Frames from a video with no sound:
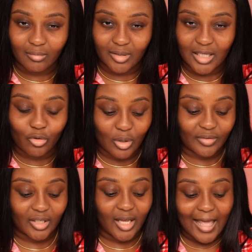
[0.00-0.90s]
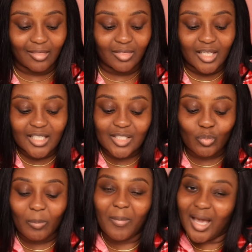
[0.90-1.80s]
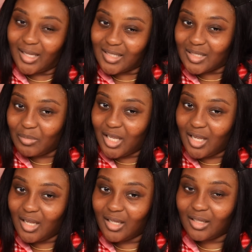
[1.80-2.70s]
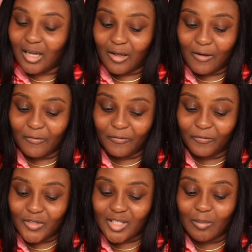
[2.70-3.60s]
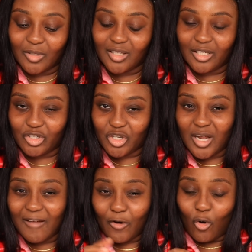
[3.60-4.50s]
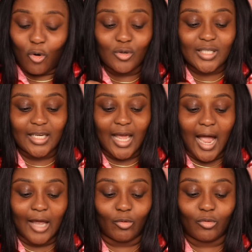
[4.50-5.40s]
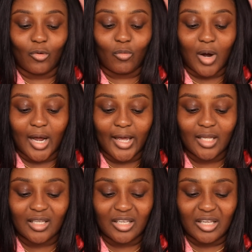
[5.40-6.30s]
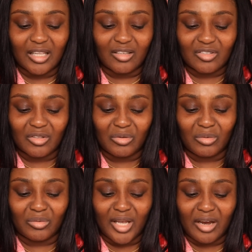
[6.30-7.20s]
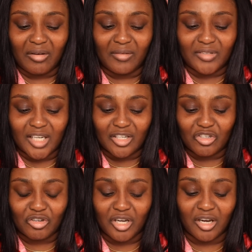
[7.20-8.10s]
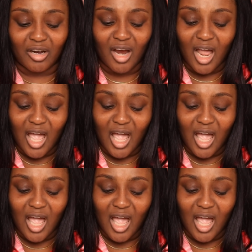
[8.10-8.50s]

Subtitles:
the equivalent. And this reminds me of something that should have holes in it. I don't know why. And there's a little area of texture here.